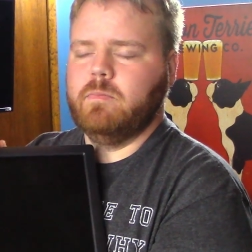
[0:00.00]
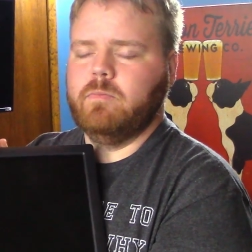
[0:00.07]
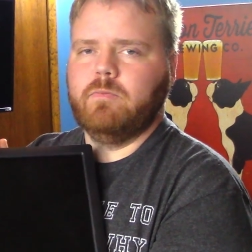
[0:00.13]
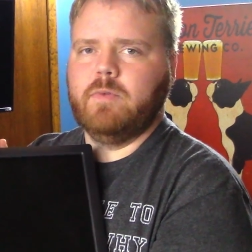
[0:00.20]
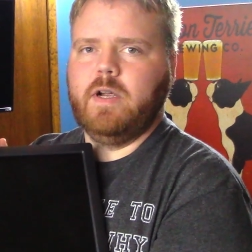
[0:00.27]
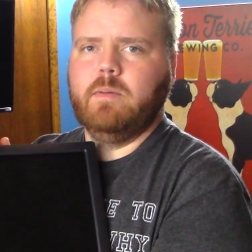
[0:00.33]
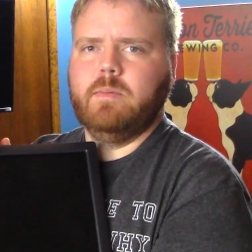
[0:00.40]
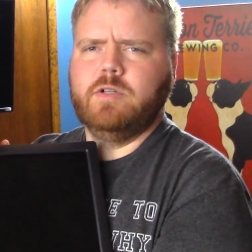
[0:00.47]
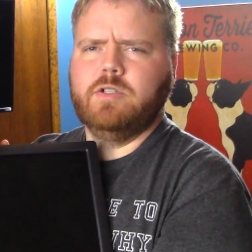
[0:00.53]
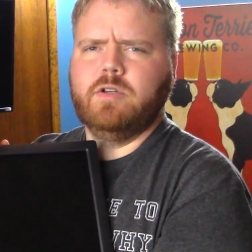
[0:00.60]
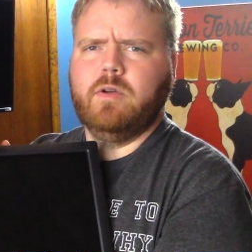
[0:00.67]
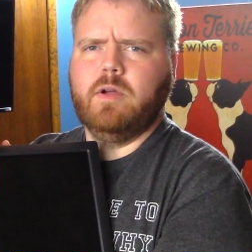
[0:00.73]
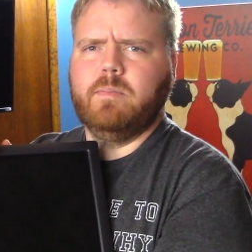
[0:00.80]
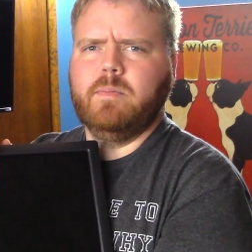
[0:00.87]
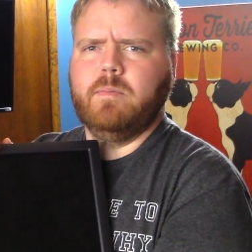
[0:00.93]
randomly
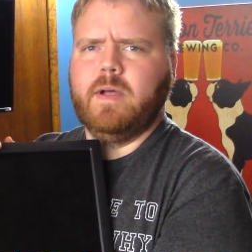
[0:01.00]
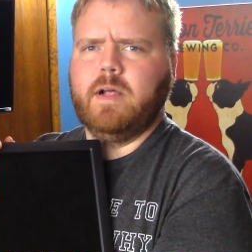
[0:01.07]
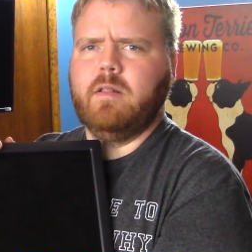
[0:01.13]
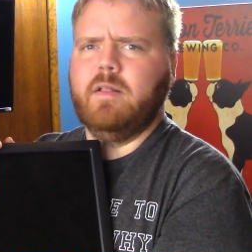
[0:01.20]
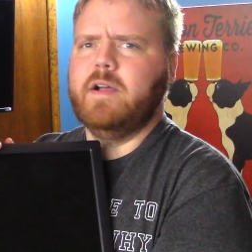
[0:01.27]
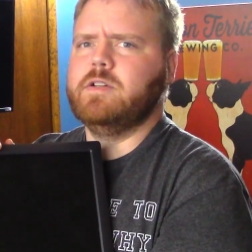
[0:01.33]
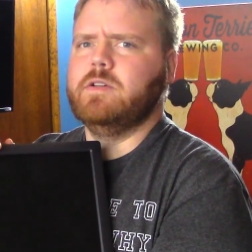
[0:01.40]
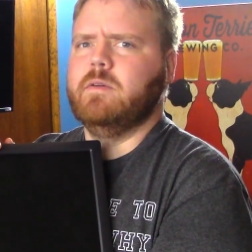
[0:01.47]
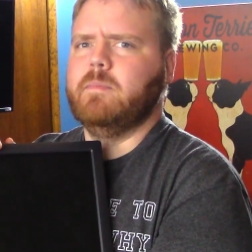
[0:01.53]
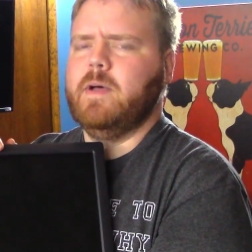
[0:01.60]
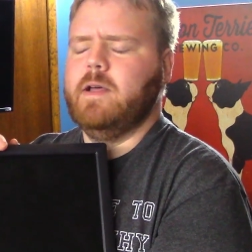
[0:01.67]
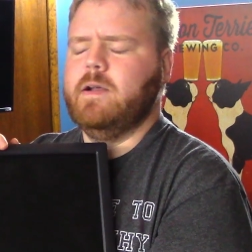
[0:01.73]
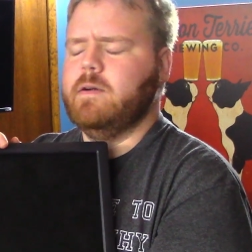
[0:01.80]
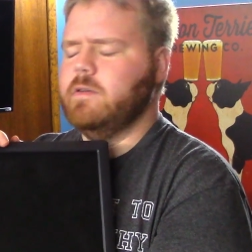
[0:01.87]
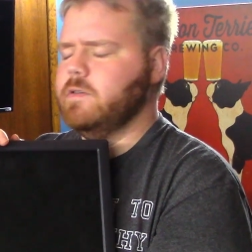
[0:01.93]
showed up in my collection of
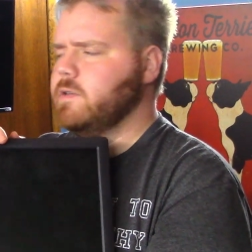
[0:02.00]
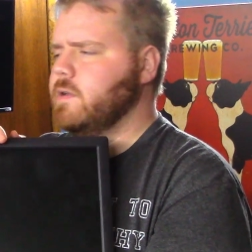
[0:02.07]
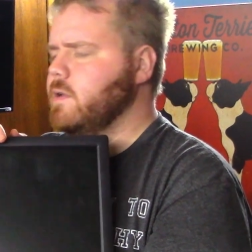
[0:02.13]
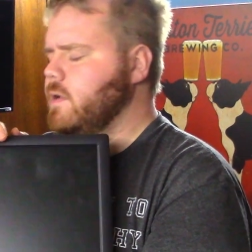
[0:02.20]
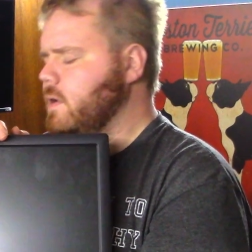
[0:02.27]
monitors.